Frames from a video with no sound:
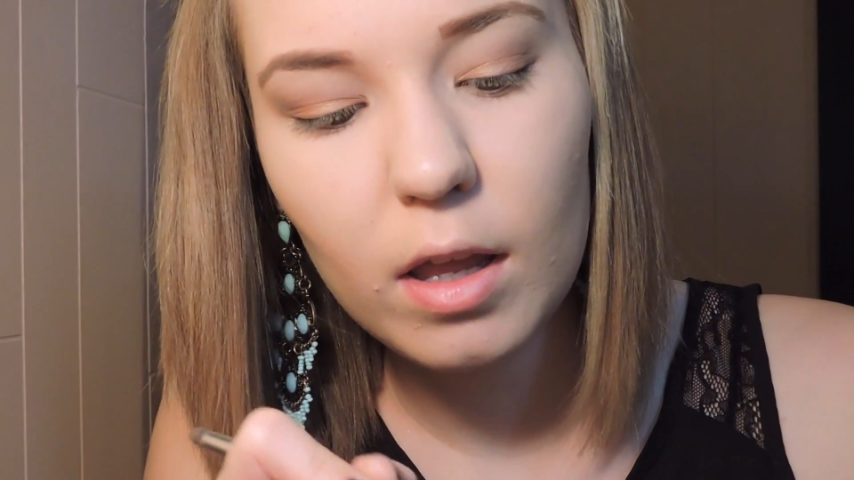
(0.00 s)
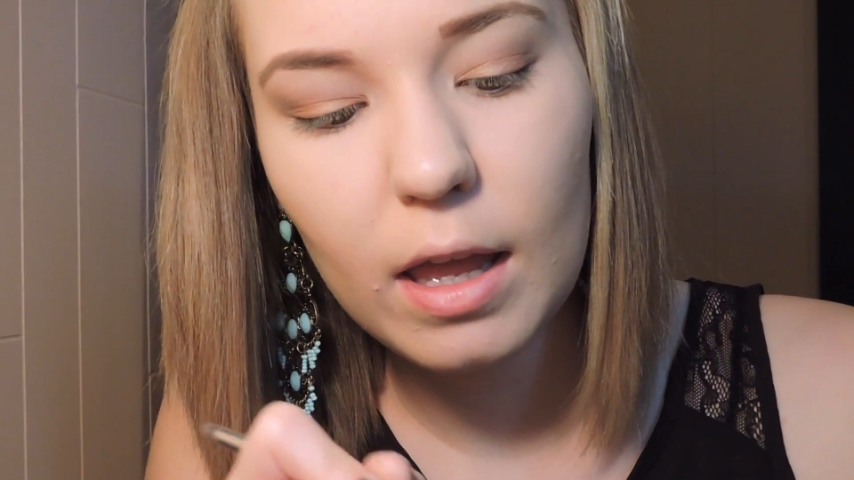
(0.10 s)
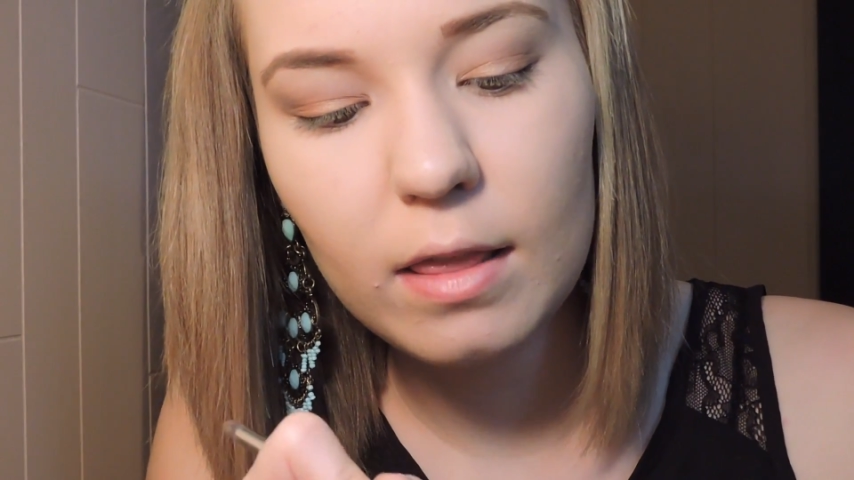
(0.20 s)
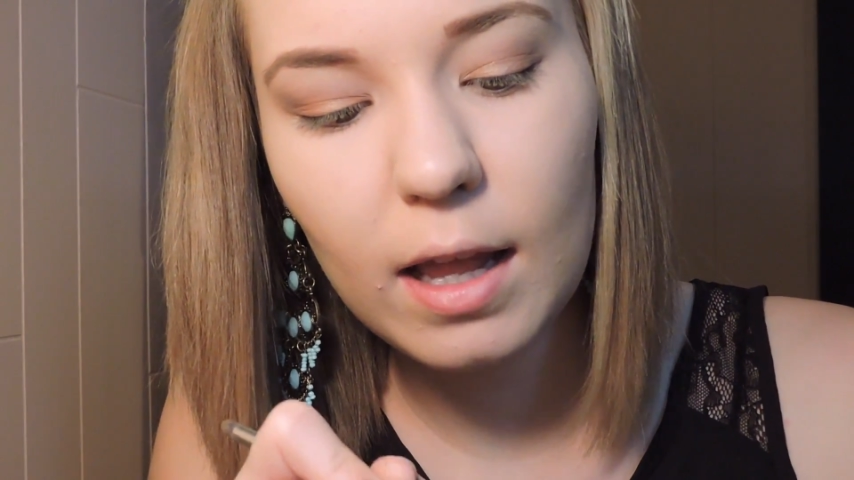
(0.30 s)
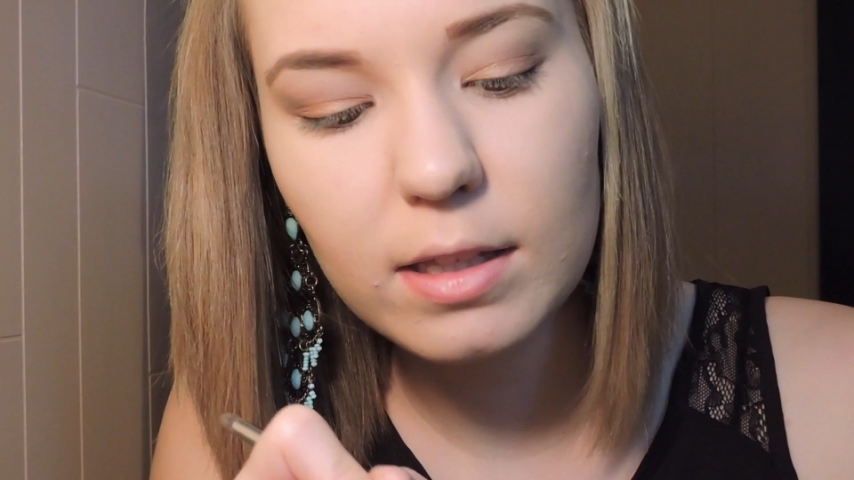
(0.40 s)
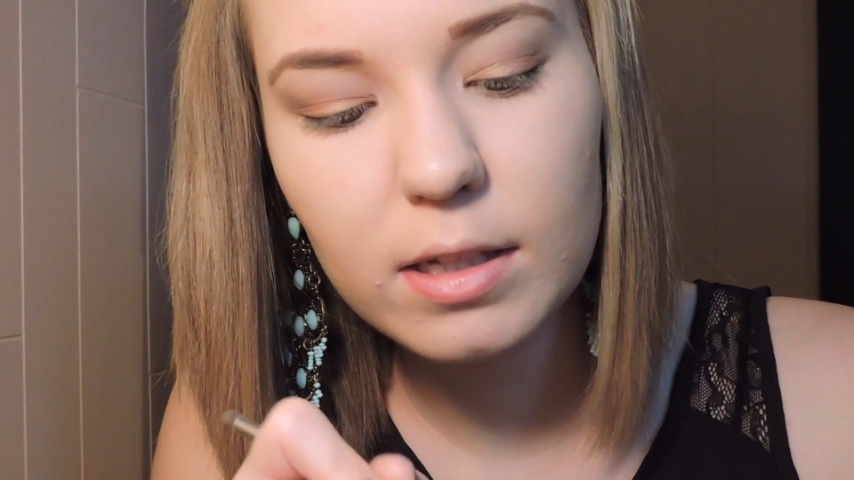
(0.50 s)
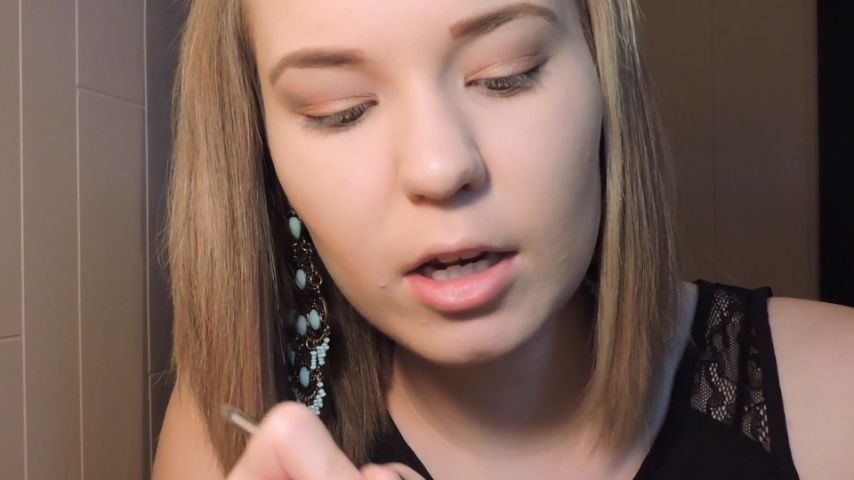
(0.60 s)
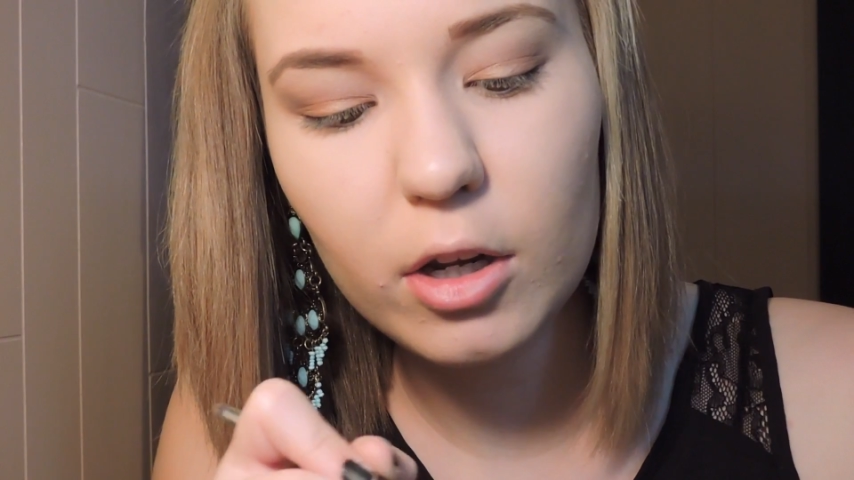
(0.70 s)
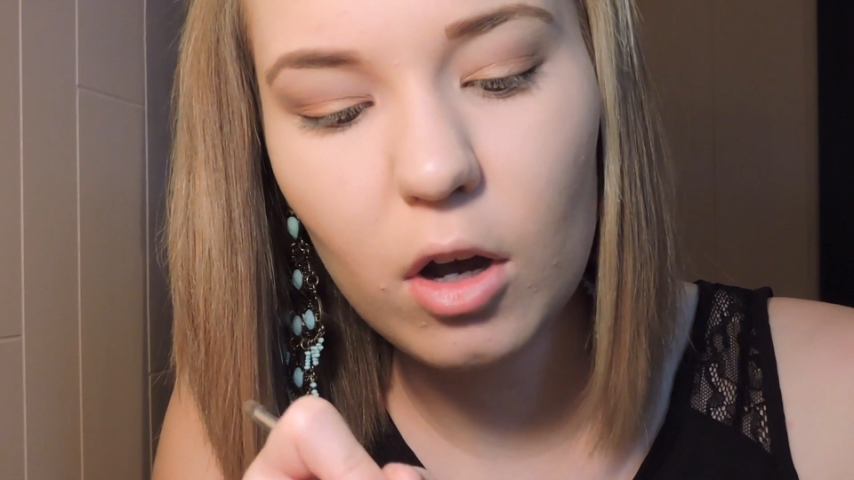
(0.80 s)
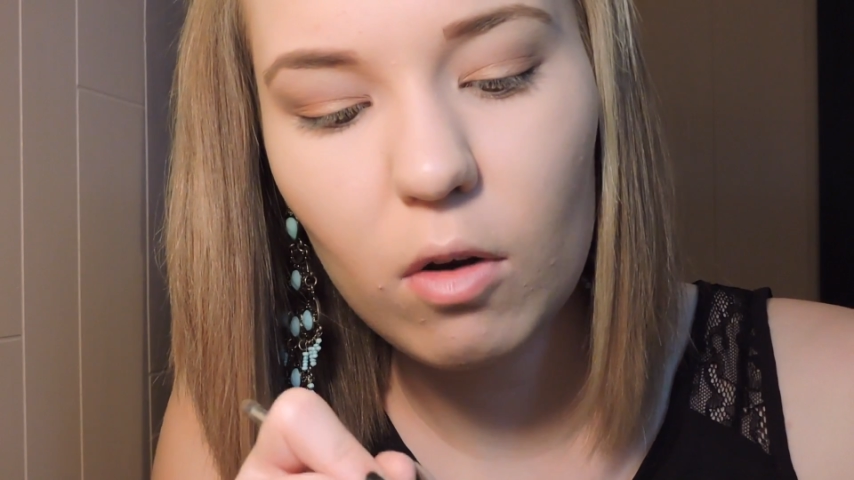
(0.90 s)
and that's
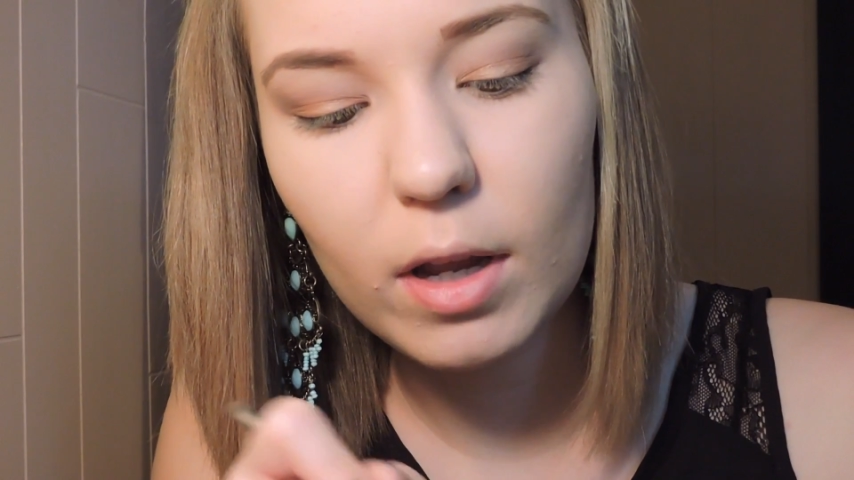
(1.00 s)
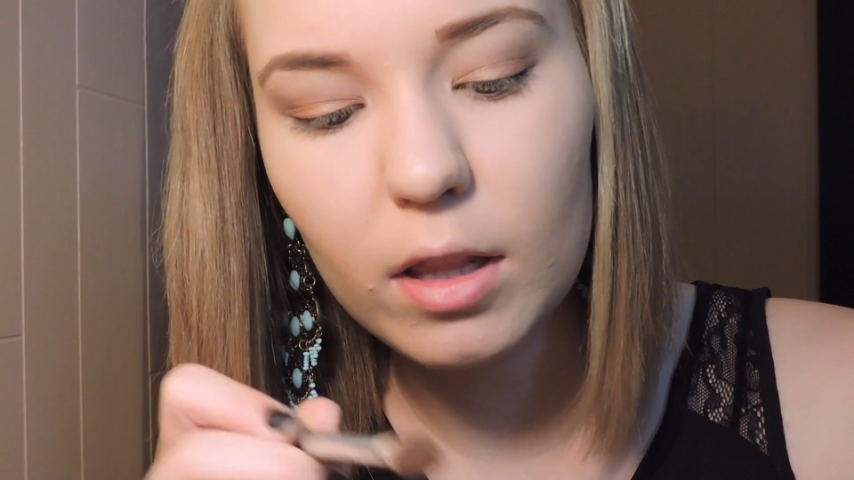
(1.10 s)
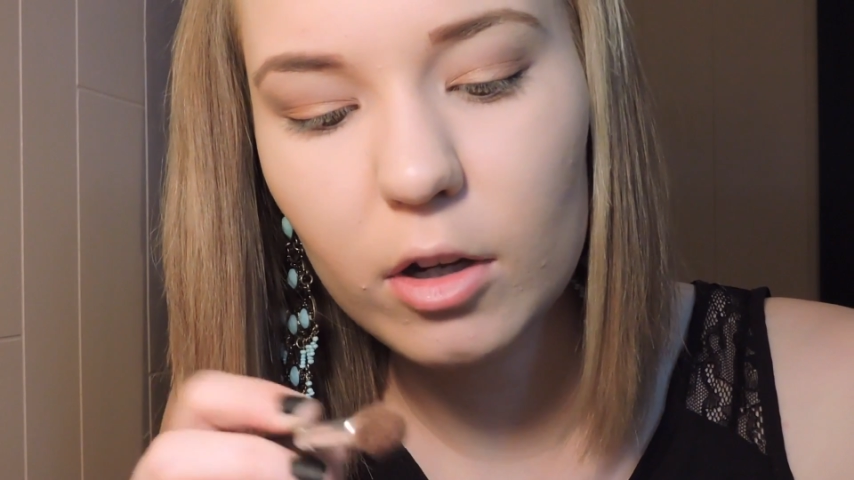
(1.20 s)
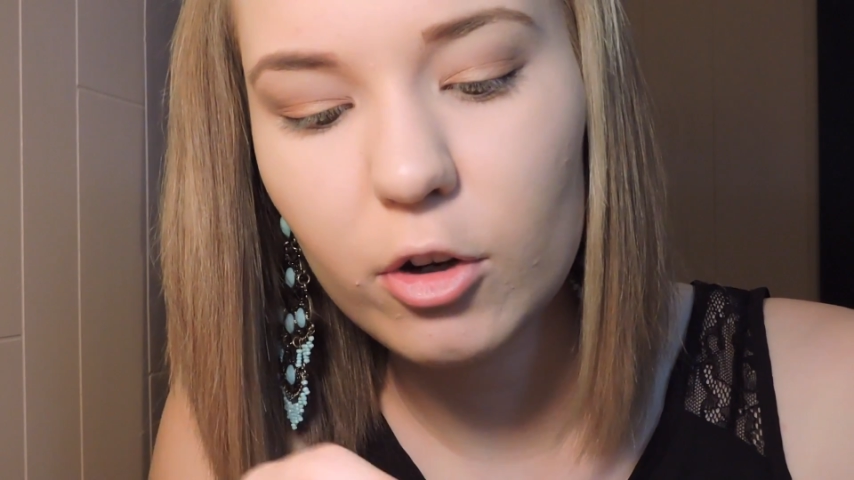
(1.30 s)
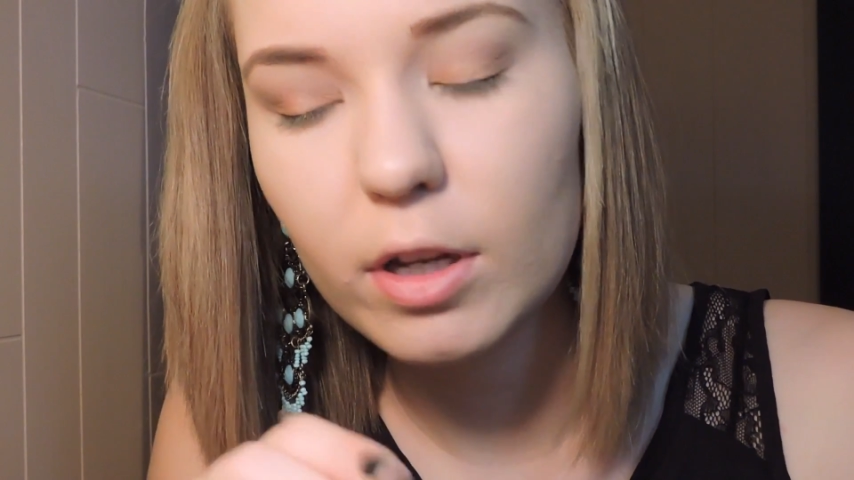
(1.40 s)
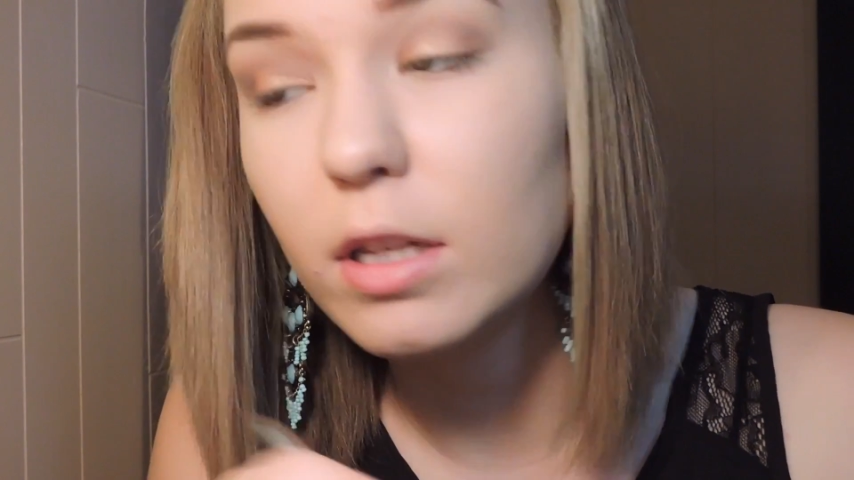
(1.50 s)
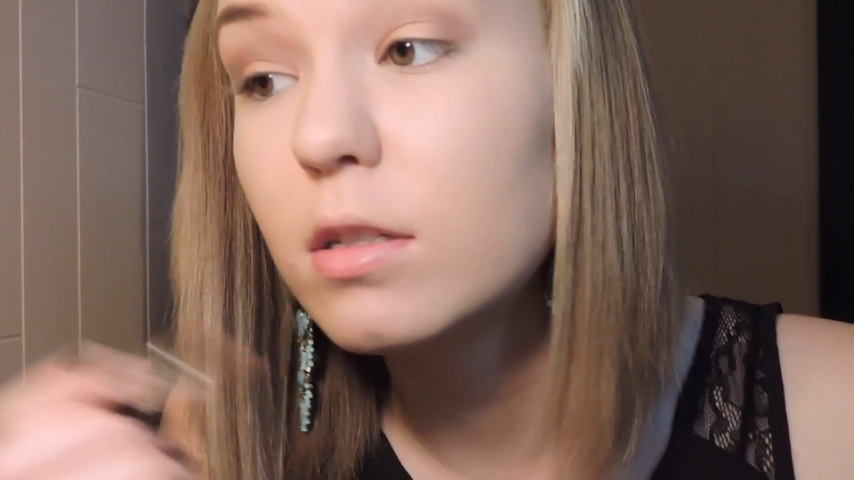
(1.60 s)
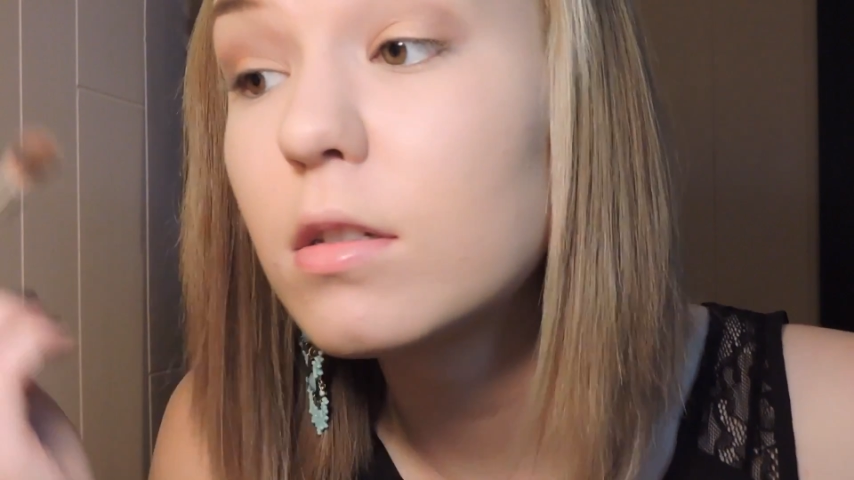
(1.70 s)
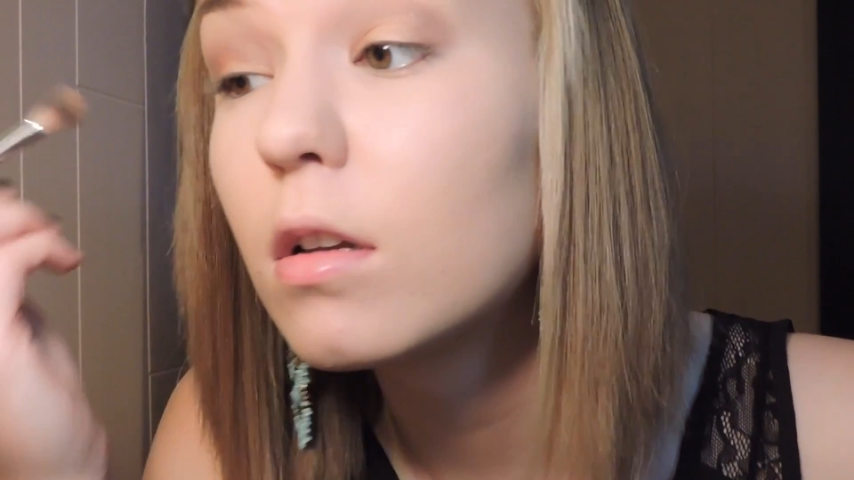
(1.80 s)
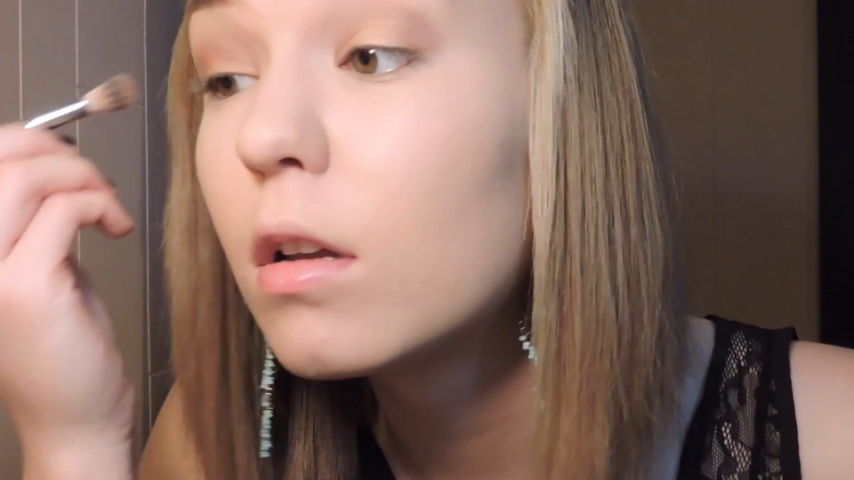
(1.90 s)
going to go in the
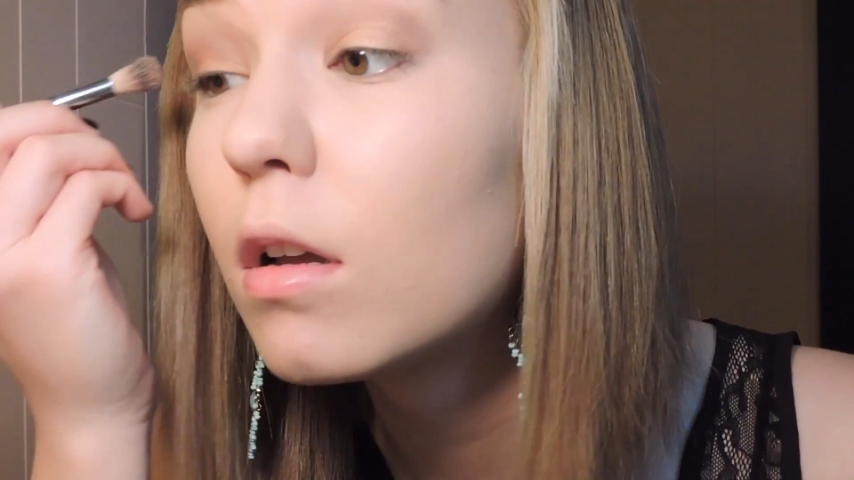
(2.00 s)
crease.